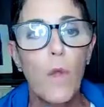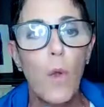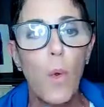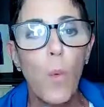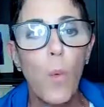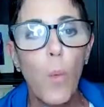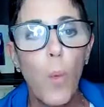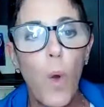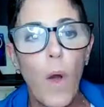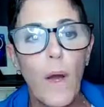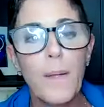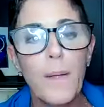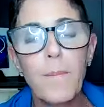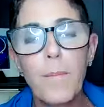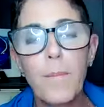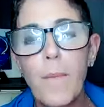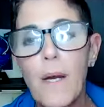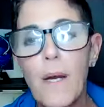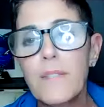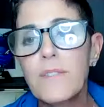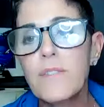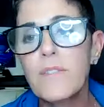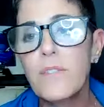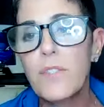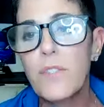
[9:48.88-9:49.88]
1
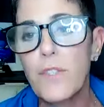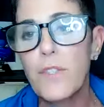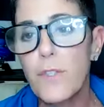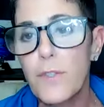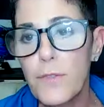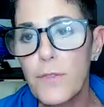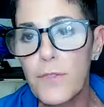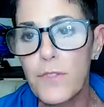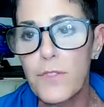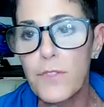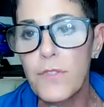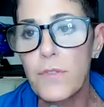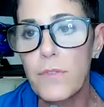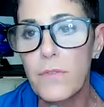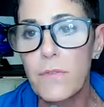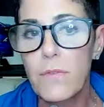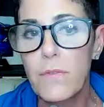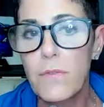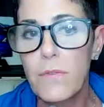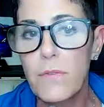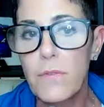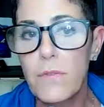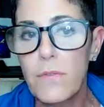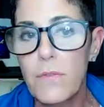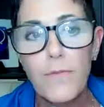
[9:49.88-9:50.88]
month's use
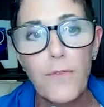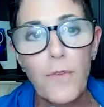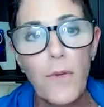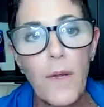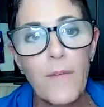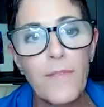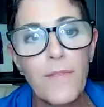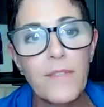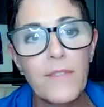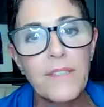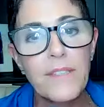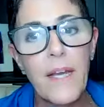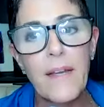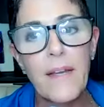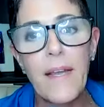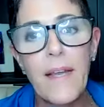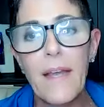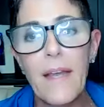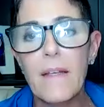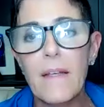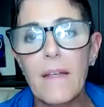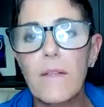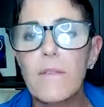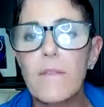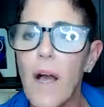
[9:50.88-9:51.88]
for every
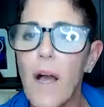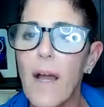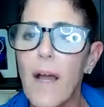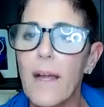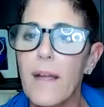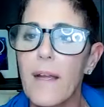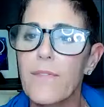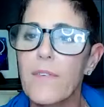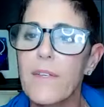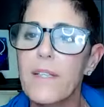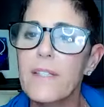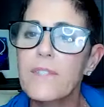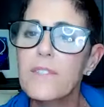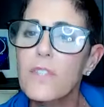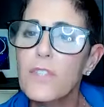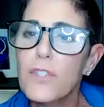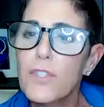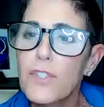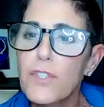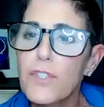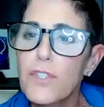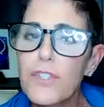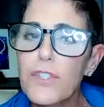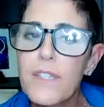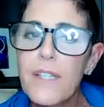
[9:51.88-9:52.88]
decade of life is a
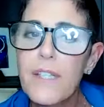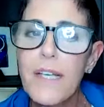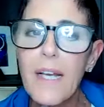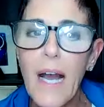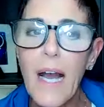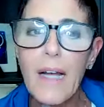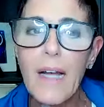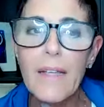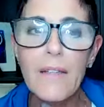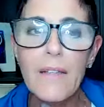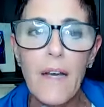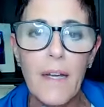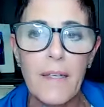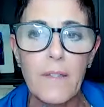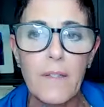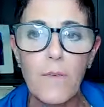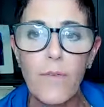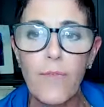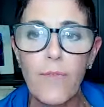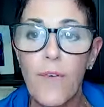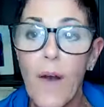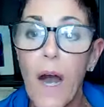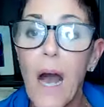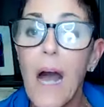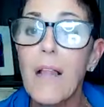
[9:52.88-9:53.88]
good guideline to
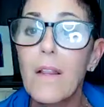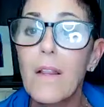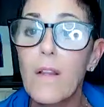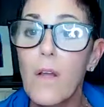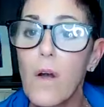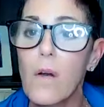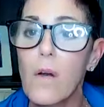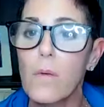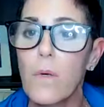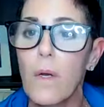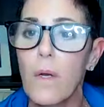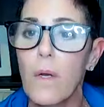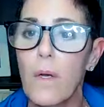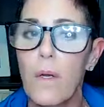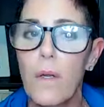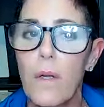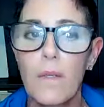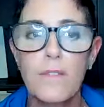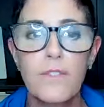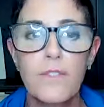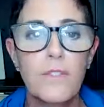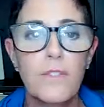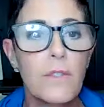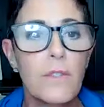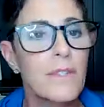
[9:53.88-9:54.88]
follow.
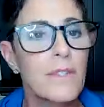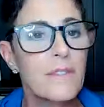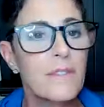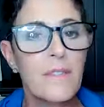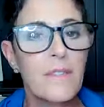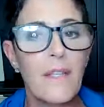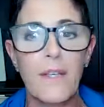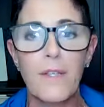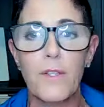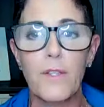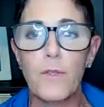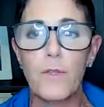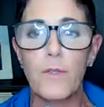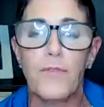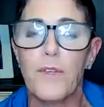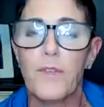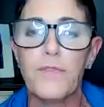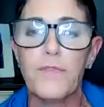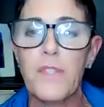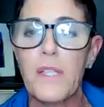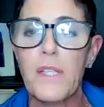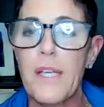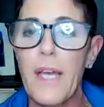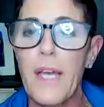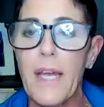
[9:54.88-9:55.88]
So let's say you're
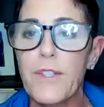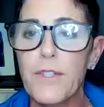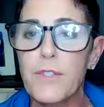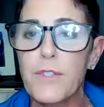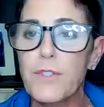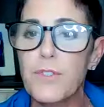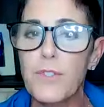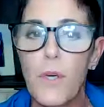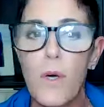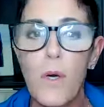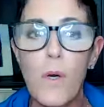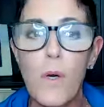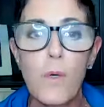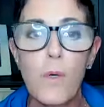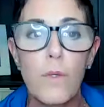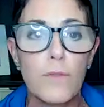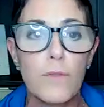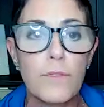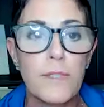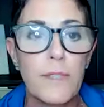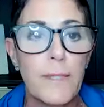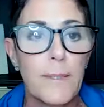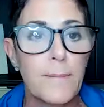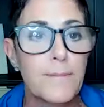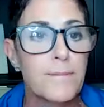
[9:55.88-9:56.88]
58 years
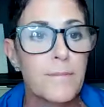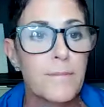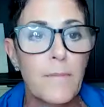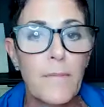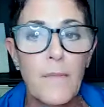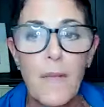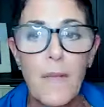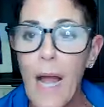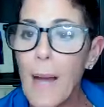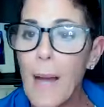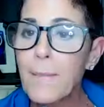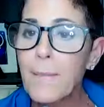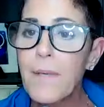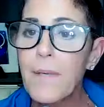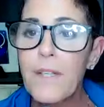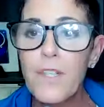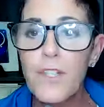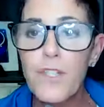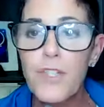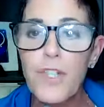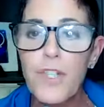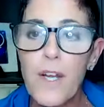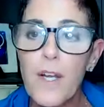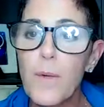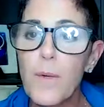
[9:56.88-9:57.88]
old. I'm going to
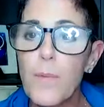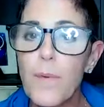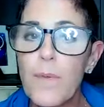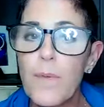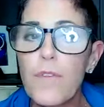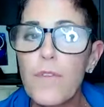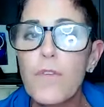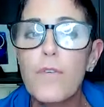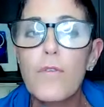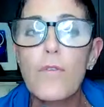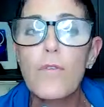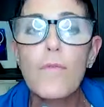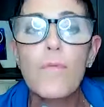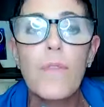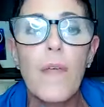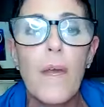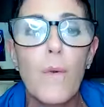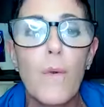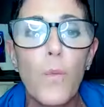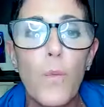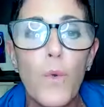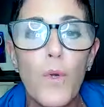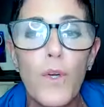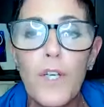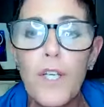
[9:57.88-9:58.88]
share with you
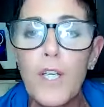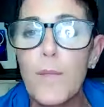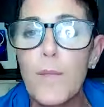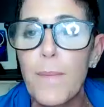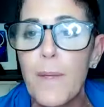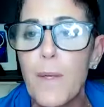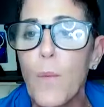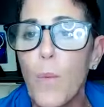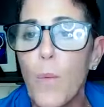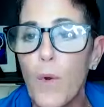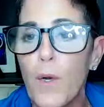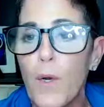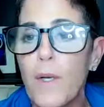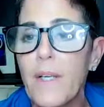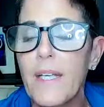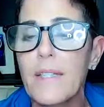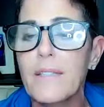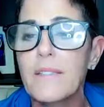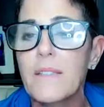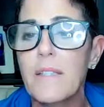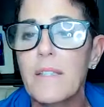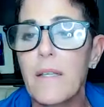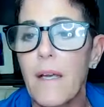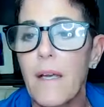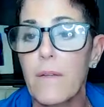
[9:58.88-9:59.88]
that we're going to be working
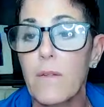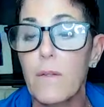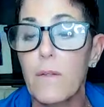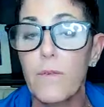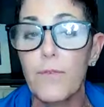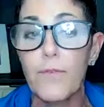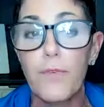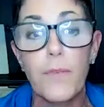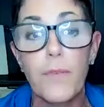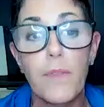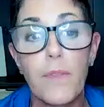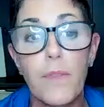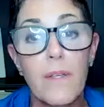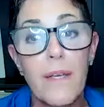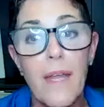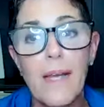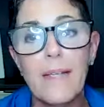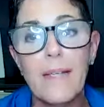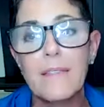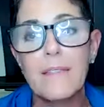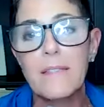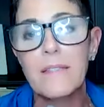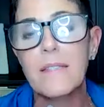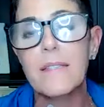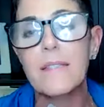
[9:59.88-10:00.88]
together for the
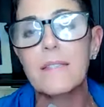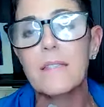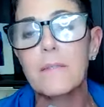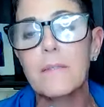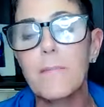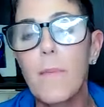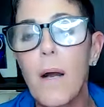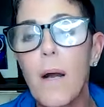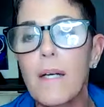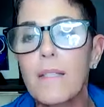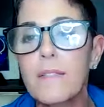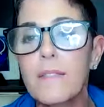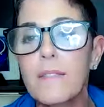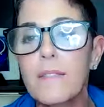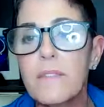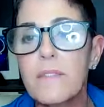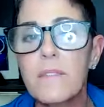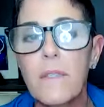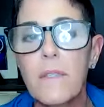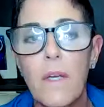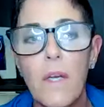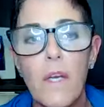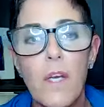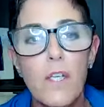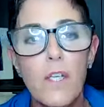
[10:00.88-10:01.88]
next 6
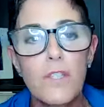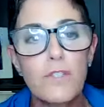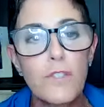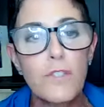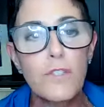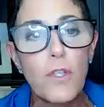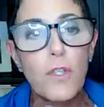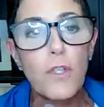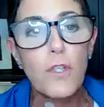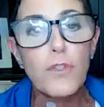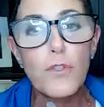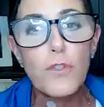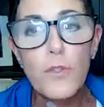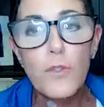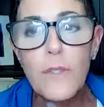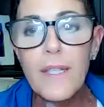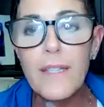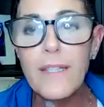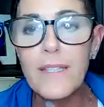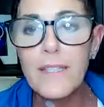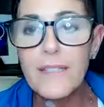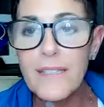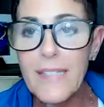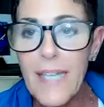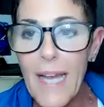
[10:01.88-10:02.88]
months so you
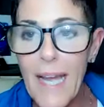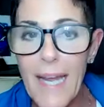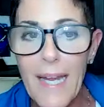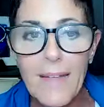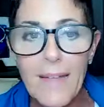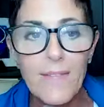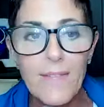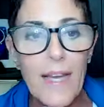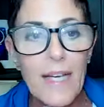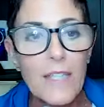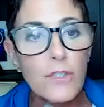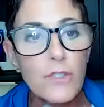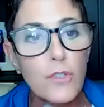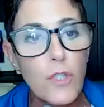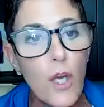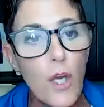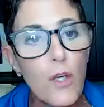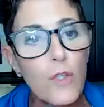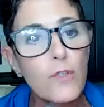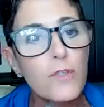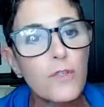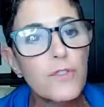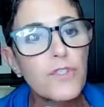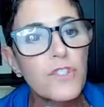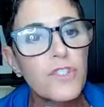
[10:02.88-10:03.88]
can attain that
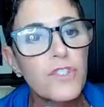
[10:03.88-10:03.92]
total